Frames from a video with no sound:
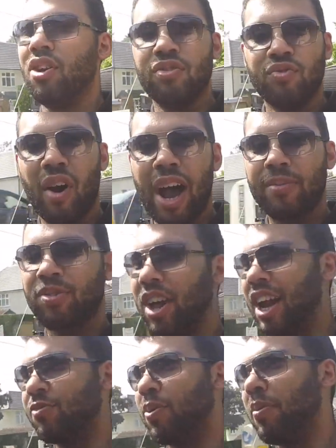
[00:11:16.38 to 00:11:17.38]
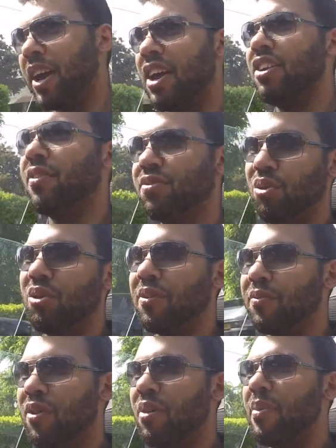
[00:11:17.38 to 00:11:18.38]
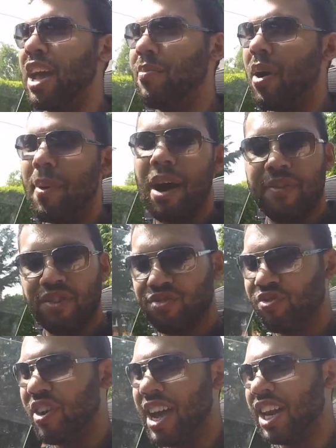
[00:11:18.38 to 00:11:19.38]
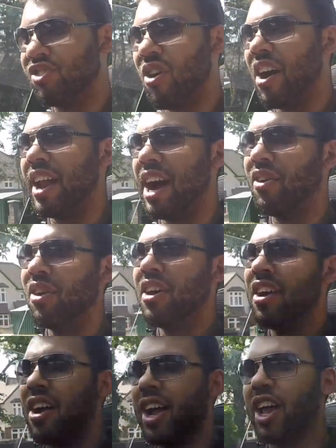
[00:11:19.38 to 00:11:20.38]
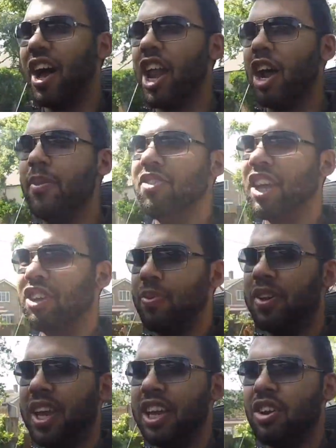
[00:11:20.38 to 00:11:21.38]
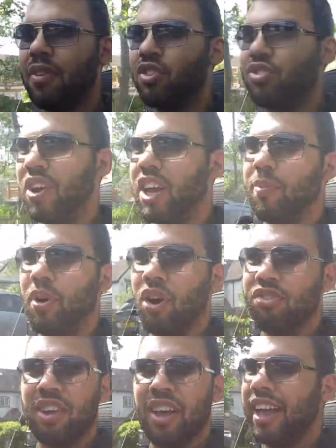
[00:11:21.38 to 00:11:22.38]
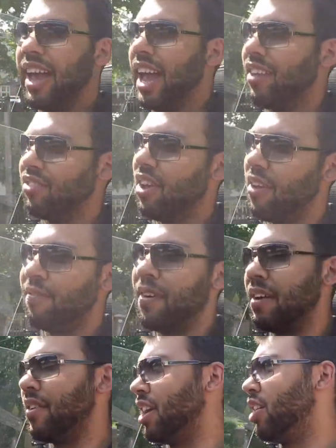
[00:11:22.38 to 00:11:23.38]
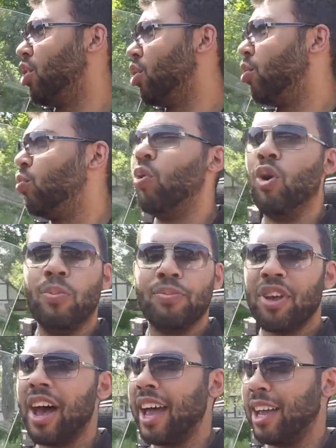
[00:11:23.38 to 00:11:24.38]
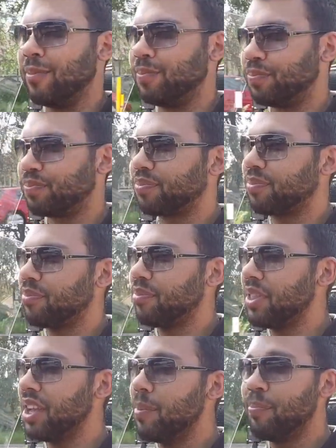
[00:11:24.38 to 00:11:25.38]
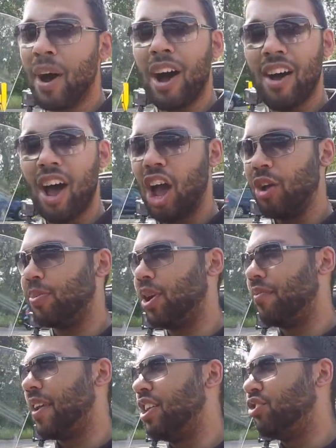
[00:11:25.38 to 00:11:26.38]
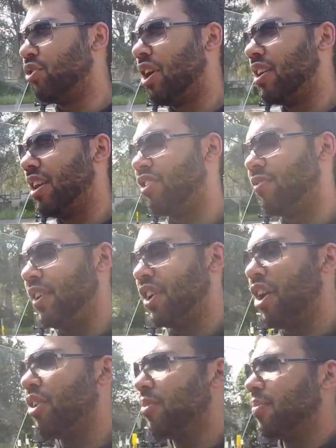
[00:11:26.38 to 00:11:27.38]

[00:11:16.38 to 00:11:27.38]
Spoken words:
Right, so that's probably enough talking from me. My mouth is really dry now and I'm in desperate need of a drink because it's a very warm day. But I hope you've enjoyed this video.